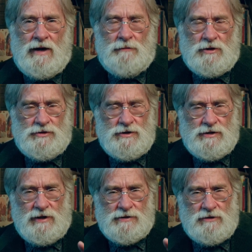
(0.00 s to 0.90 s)
how much these
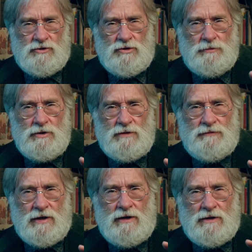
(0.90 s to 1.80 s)
guys contribute if
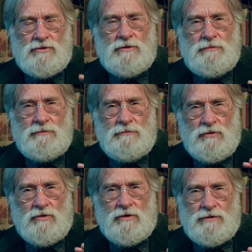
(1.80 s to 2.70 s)
they can contribute
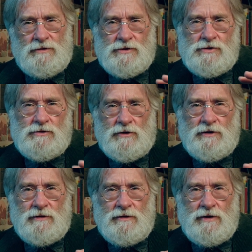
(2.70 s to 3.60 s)
more to the
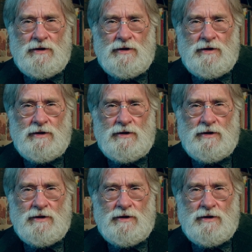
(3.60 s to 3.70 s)
story